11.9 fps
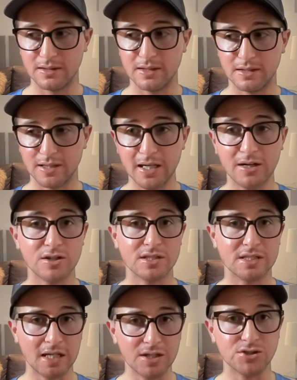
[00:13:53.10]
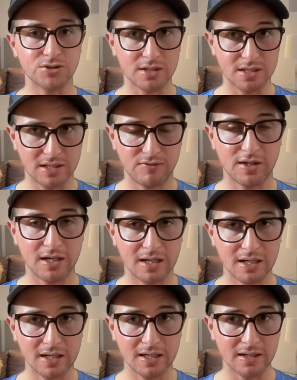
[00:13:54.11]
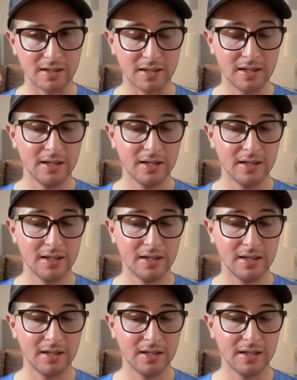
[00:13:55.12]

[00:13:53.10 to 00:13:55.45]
they are dangerous if they get in